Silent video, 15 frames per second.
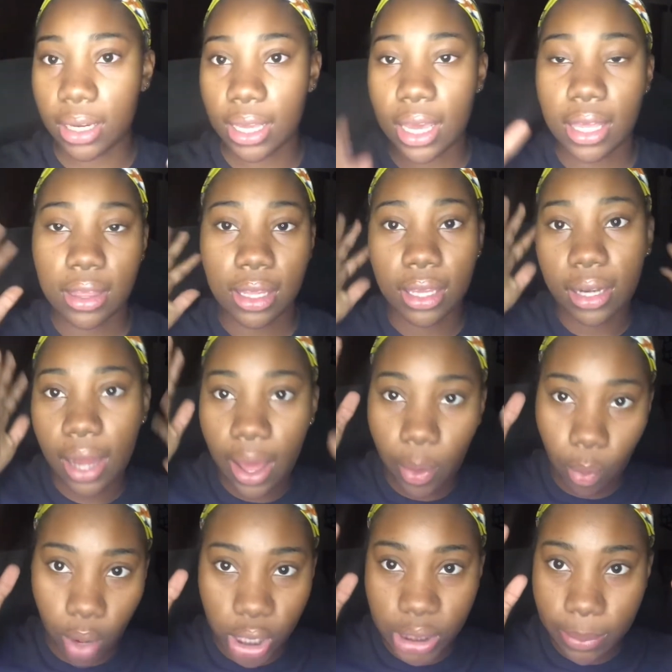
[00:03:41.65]
and then I
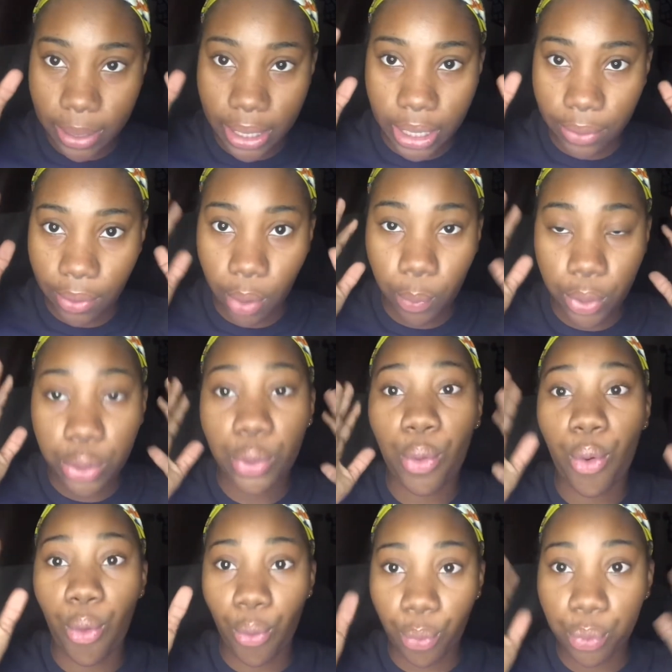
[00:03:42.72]
wash my hair out with
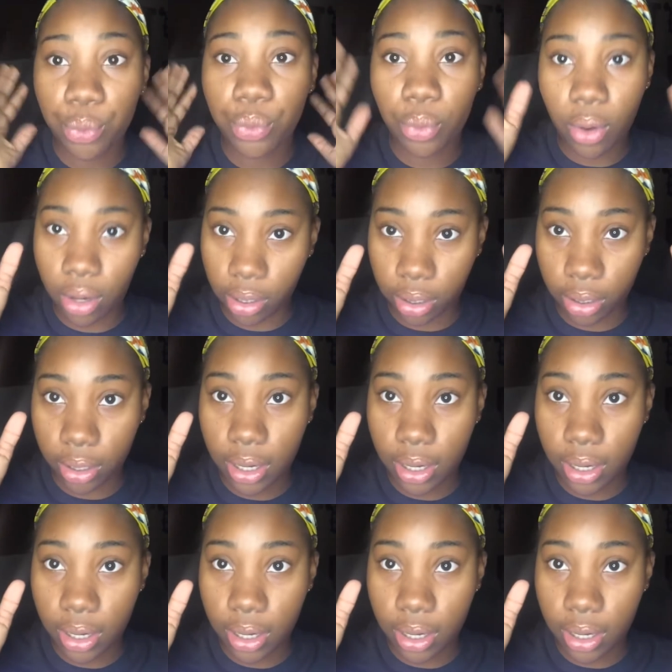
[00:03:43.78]
cold water,